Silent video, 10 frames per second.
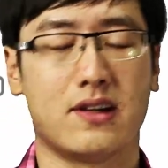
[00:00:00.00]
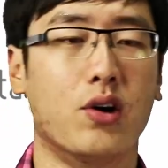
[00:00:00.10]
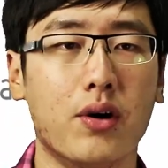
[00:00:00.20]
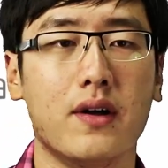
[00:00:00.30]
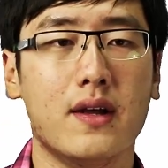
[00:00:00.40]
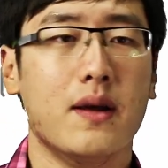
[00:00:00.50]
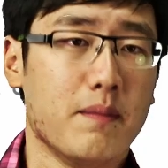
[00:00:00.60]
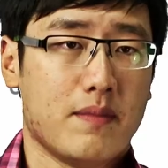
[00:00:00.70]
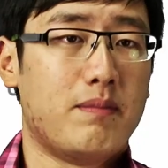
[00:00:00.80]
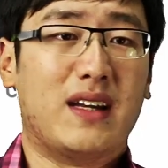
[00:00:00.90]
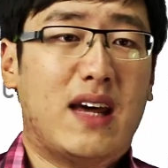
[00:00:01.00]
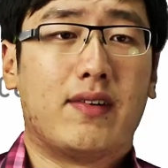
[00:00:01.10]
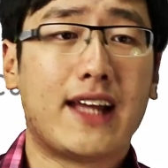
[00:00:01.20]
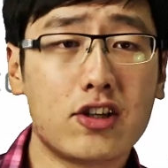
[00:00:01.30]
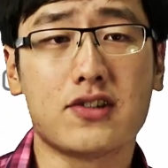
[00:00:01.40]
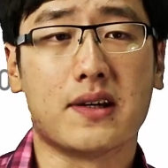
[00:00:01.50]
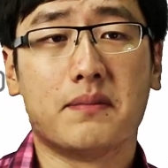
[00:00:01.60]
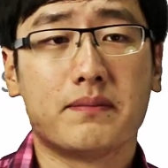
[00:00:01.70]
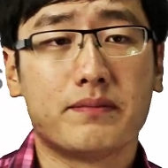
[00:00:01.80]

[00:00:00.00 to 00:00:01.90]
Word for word: zero, but never touches it.